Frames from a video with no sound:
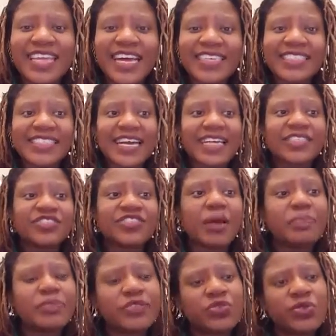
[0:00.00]
that
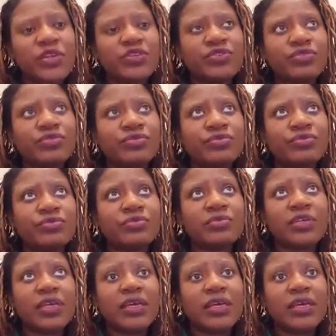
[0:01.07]
Trump is going to